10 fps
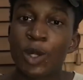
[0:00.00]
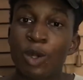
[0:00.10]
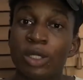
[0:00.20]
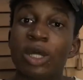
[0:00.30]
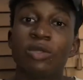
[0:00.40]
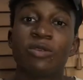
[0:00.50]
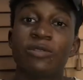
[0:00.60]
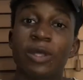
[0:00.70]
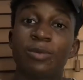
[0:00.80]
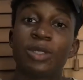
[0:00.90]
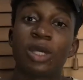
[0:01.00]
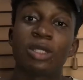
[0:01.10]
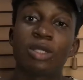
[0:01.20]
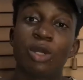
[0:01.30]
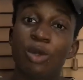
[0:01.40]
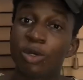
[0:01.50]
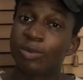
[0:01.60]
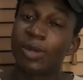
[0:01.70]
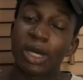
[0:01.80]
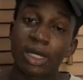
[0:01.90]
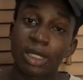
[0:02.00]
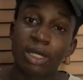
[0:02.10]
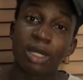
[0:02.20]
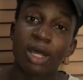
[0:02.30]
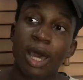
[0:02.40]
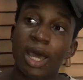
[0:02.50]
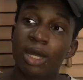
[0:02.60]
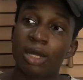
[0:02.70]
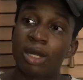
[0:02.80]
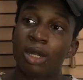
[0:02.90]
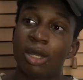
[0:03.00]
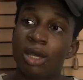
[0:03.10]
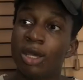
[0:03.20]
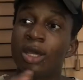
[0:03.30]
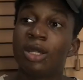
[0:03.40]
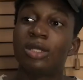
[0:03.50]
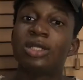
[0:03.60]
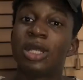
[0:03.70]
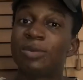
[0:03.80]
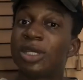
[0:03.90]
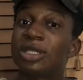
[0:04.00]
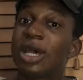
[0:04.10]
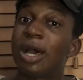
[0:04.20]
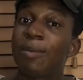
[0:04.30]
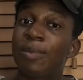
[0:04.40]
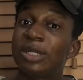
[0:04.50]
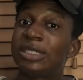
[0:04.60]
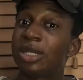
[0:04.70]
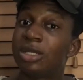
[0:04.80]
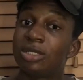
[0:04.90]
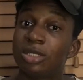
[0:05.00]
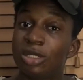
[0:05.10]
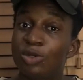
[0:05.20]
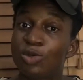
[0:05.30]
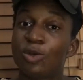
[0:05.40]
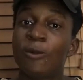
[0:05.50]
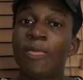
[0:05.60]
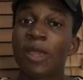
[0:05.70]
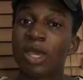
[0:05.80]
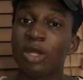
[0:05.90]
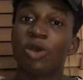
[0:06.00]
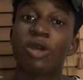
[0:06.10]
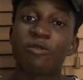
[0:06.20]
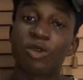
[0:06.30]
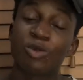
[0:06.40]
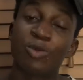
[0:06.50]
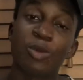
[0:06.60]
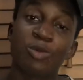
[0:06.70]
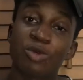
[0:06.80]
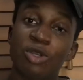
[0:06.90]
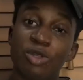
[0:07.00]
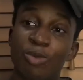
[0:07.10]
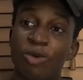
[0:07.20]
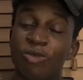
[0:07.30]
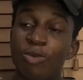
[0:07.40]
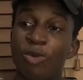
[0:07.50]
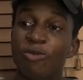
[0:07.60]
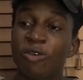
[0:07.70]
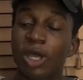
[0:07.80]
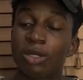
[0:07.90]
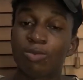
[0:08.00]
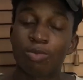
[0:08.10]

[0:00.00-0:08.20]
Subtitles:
logged out of Snapchat, logged back in, and the Snapchat app changed. So in order for you to be able to create your profile,